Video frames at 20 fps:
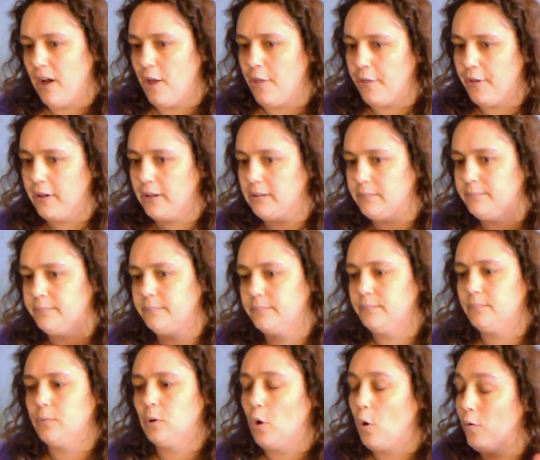other,
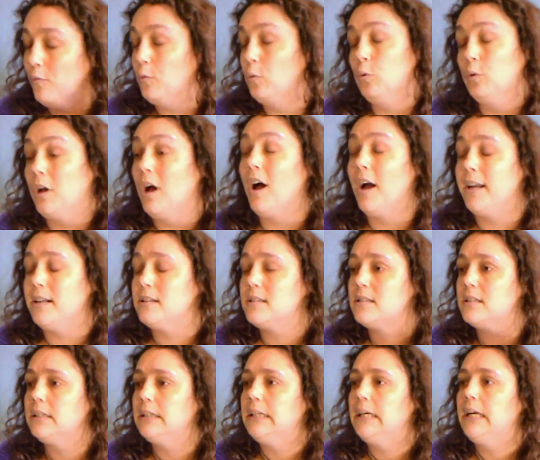of all kinds.